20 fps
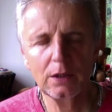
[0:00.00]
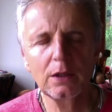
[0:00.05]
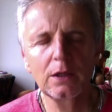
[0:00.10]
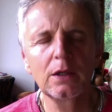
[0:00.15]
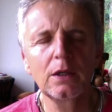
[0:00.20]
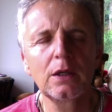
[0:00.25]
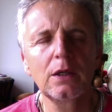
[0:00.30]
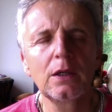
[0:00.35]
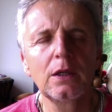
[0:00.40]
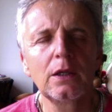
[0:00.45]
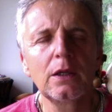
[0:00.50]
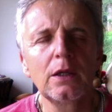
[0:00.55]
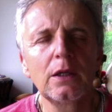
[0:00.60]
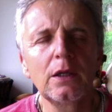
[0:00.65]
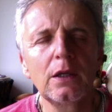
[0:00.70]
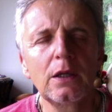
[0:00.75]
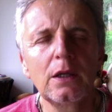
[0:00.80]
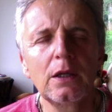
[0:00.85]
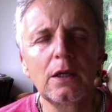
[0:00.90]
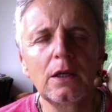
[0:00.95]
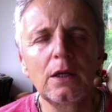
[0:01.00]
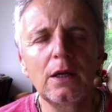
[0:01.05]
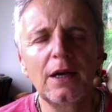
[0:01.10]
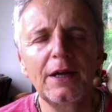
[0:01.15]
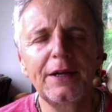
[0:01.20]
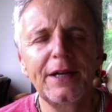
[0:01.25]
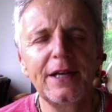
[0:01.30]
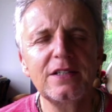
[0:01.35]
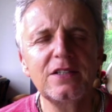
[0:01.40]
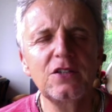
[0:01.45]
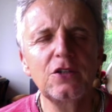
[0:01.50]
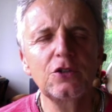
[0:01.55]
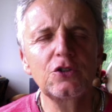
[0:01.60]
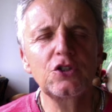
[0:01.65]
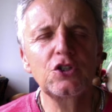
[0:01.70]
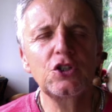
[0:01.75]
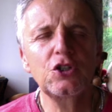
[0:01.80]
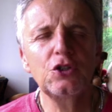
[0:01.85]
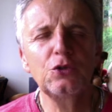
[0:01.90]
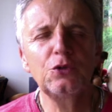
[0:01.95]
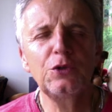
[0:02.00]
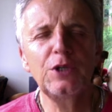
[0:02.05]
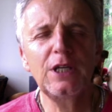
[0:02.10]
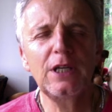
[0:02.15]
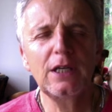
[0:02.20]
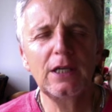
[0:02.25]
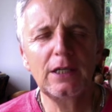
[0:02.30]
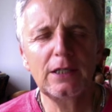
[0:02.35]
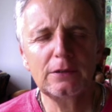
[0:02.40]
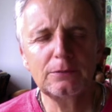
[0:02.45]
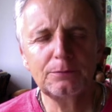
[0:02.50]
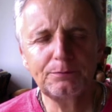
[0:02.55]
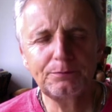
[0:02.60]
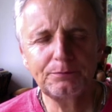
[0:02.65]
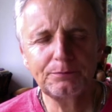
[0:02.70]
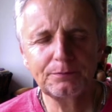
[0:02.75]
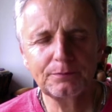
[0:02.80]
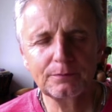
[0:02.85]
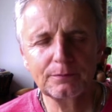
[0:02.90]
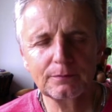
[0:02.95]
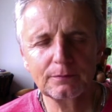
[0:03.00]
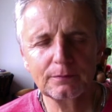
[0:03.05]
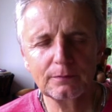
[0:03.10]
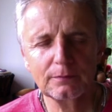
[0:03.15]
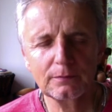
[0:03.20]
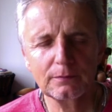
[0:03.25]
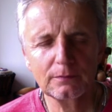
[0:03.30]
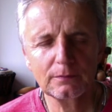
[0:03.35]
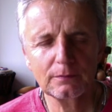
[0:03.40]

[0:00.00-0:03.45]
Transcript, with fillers: the bridge or steps are coming up